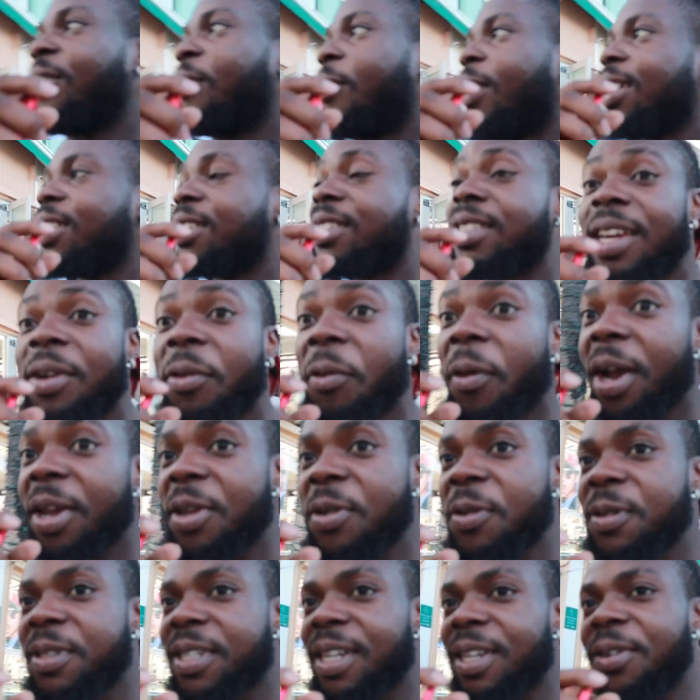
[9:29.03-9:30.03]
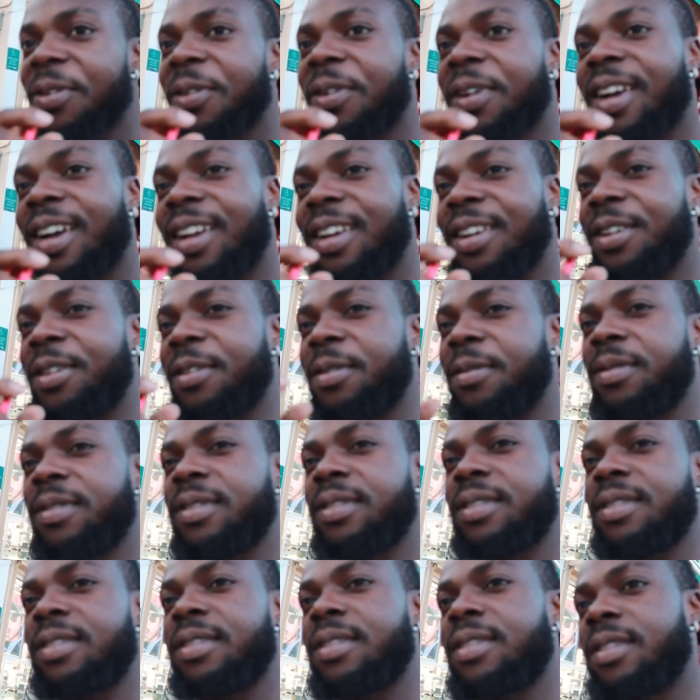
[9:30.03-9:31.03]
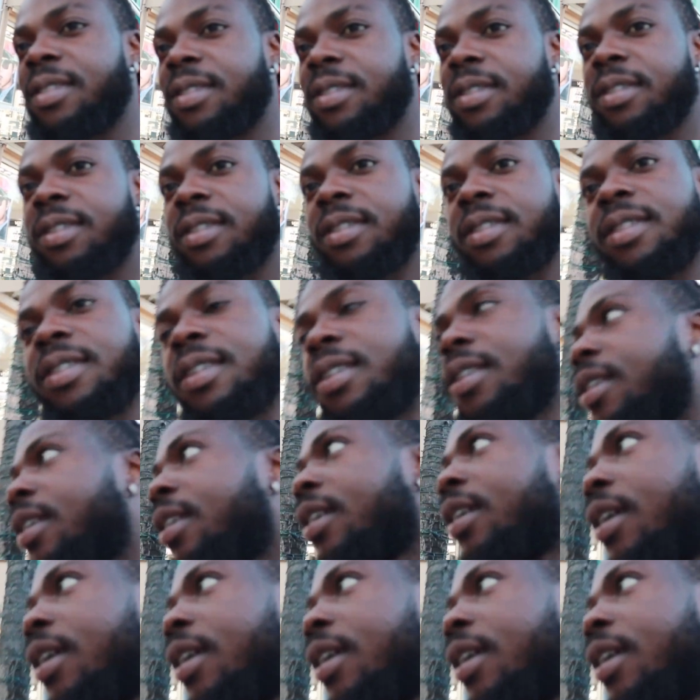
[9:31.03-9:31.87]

why you say why you say no condom? It feels better without it.